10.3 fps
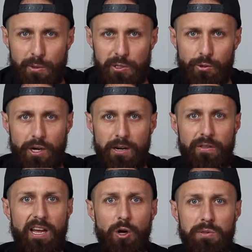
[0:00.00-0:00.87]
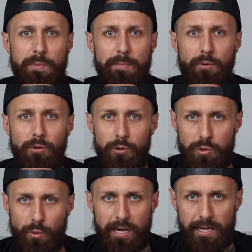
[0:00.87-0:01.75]
personal trainer that helps people
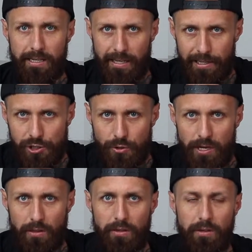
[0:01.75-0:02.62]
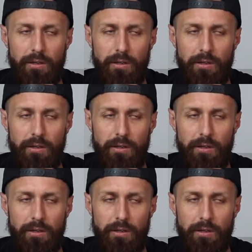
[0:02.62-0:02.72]
lose weight and gain strength?